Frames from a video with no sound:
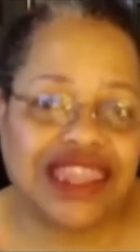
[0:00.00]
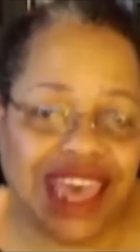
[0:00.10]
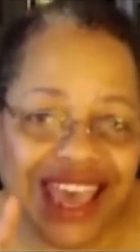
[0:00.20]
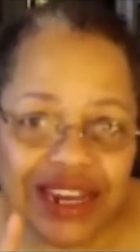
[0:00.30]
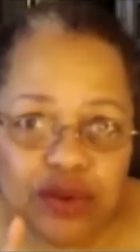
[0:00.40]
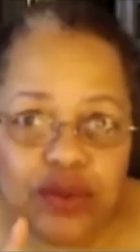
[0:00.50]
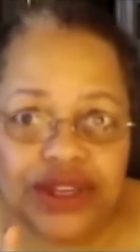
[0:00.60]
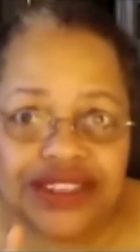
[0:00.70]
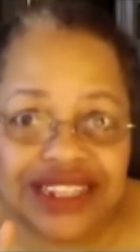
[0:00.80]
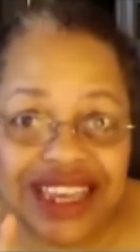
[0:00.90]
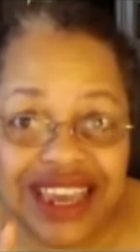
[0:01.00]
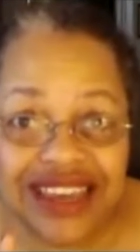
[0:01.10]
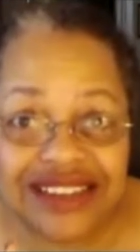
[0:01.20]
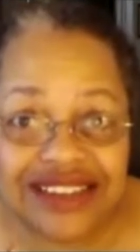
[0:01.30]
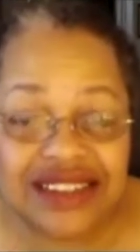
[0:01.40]
That was
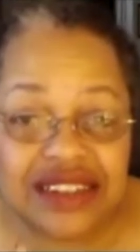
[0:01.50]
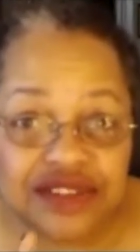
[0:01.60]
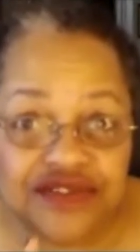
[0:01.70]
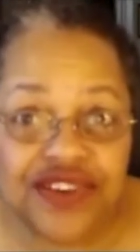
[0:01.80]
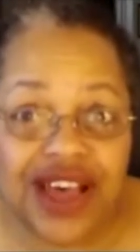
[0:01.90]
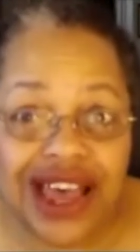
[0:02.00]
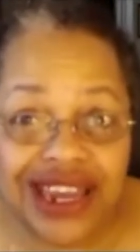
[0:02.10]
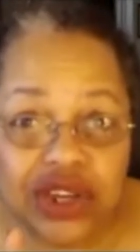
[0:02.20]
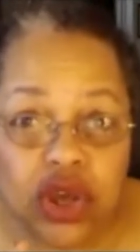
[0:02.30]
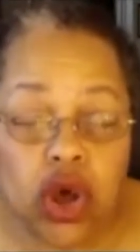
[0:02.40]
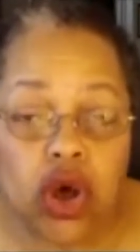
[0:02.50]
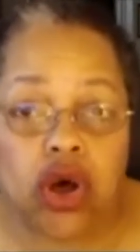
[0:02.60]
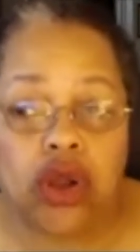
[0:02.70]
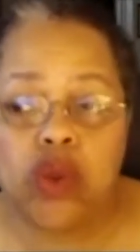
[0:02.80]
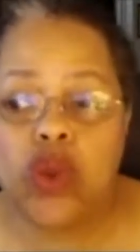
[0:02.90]
Zacchaeus' divine
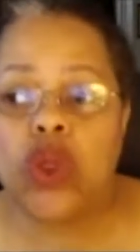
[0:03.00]
call.